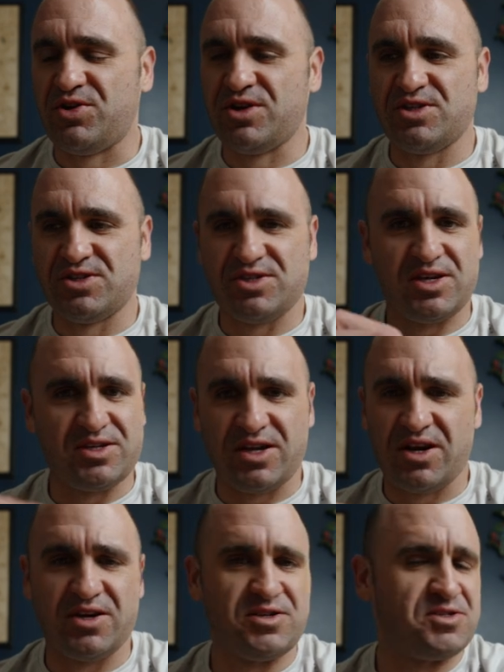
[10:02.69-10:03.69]
you can just sit
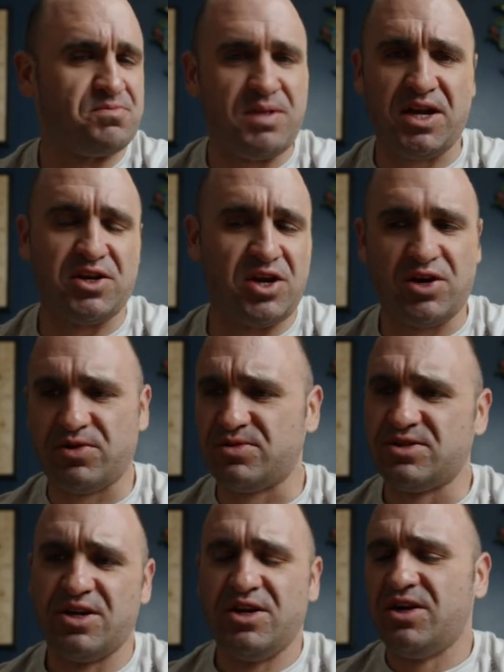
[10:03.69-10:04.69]
there and just make
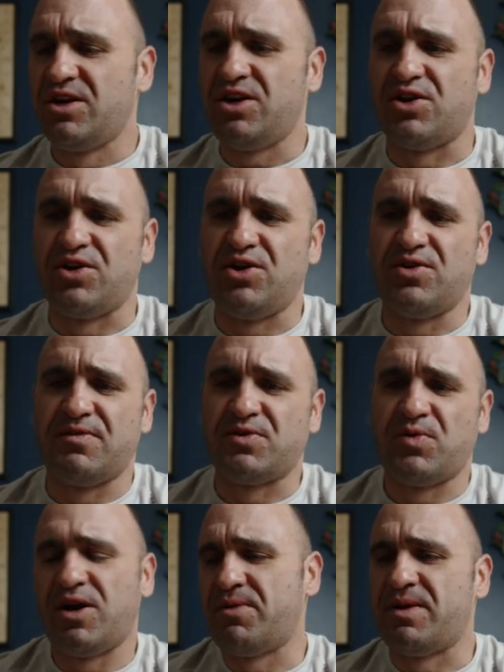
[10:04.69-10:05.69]
notes. You know, you don't have
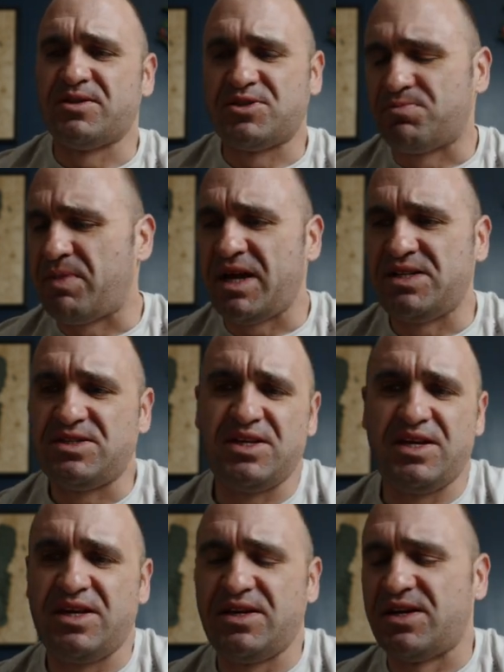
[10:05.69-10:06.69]
to worry about
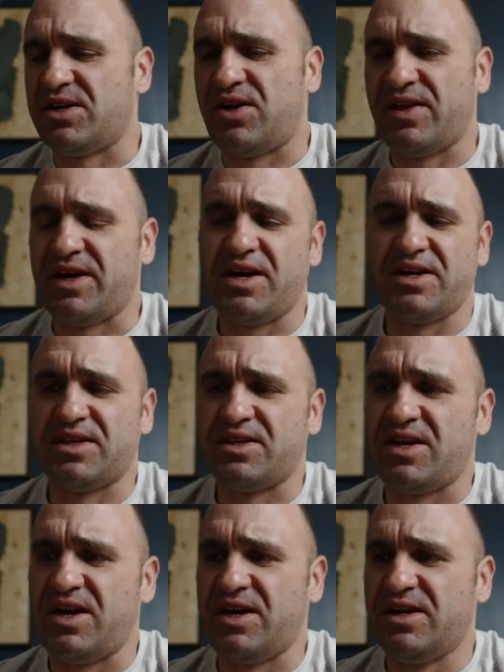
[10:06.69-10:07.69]
spacing and all that kind of
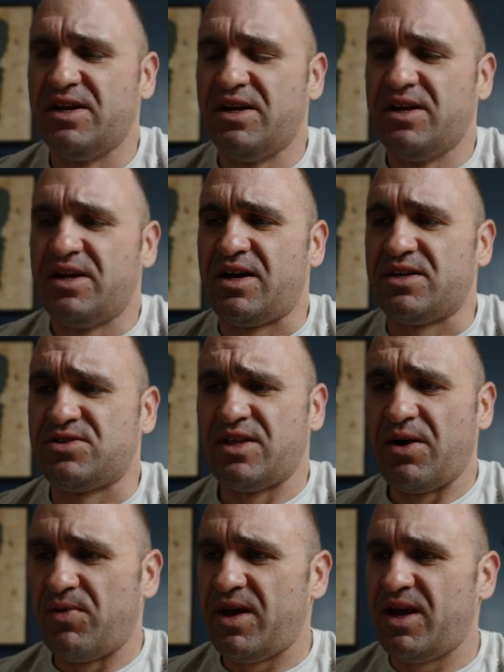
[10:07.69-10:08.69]
thing. So
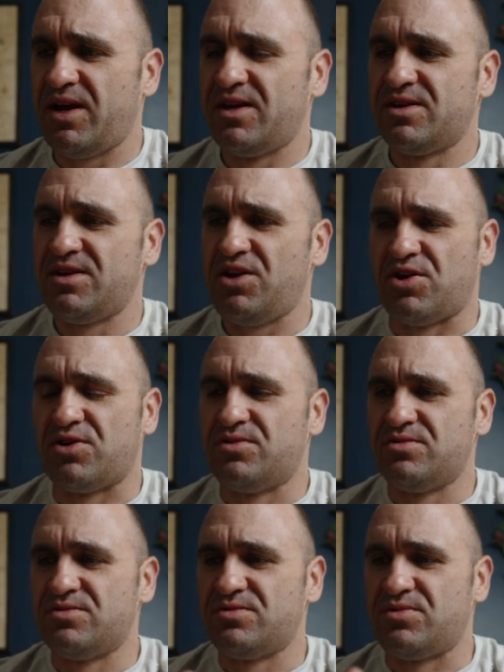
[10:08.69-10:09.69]
that way, you
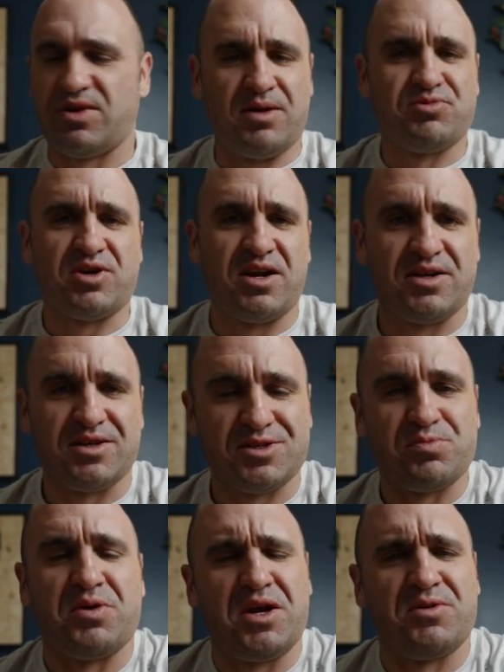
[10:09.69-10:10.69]
know, when I'm trying to
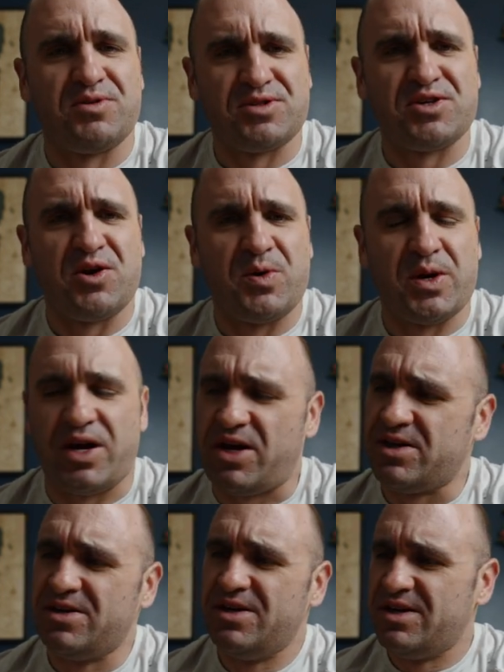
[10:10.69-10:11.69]
explain what's going
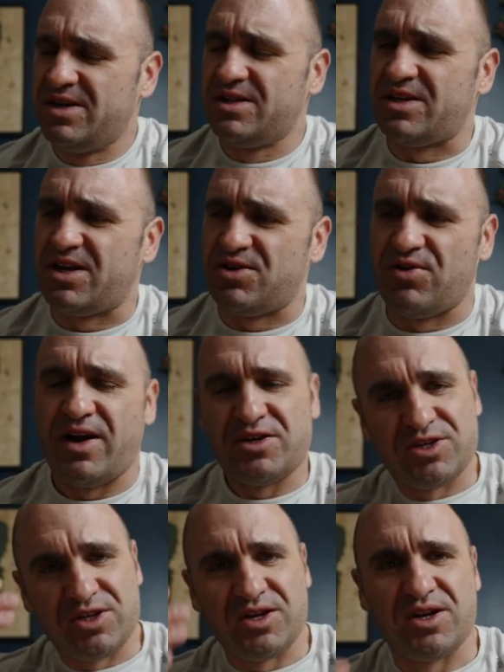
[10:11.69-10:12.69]
on, that you're
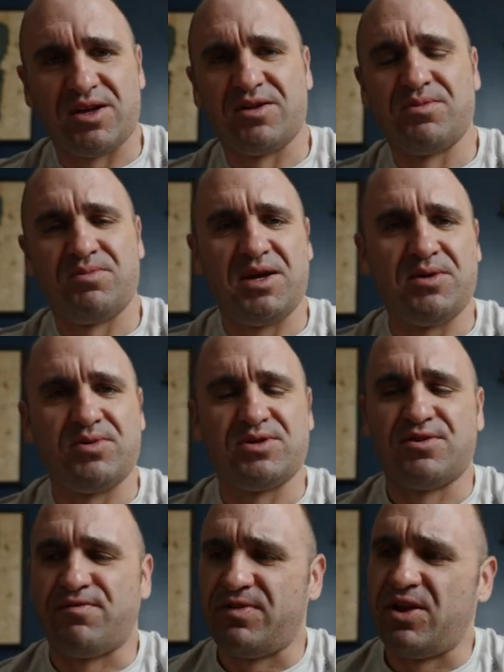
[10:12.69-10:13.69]
actually gonna be able
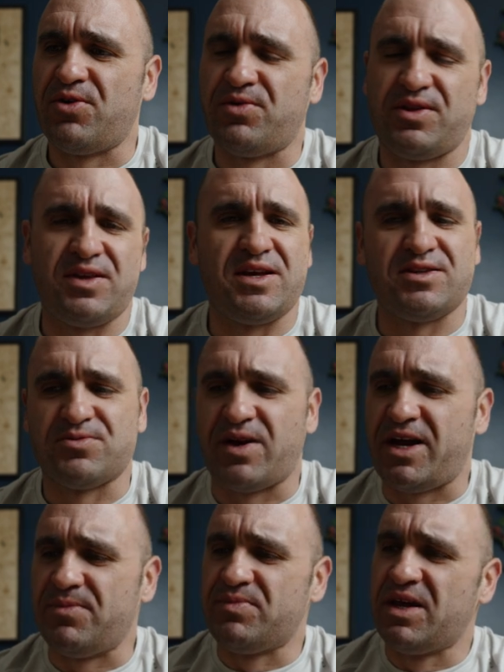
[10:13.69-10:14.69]
to flow with things,
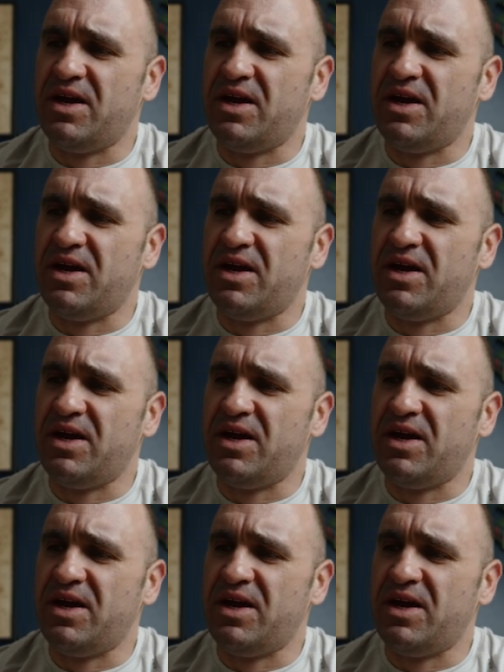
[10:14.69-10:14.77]
right?